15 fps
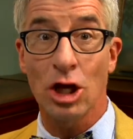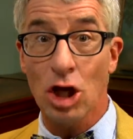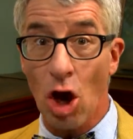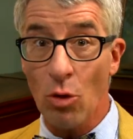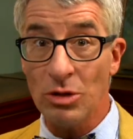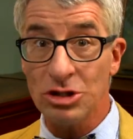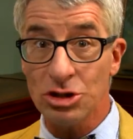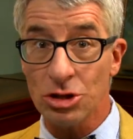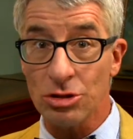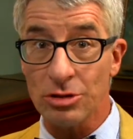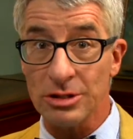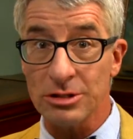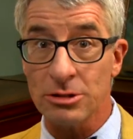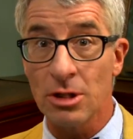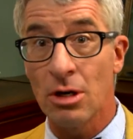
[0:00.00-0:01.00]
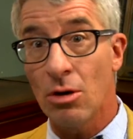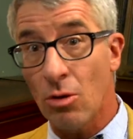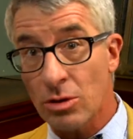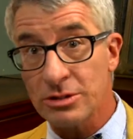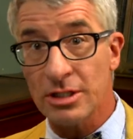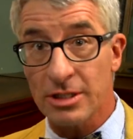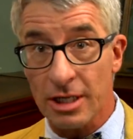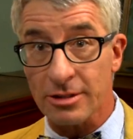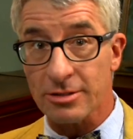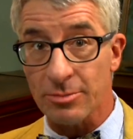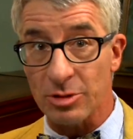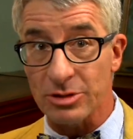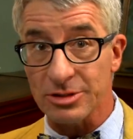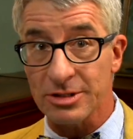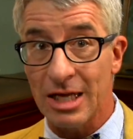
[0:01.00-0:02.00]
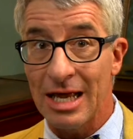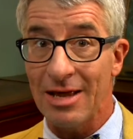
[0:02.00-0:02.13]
coinsurance, or deductibles.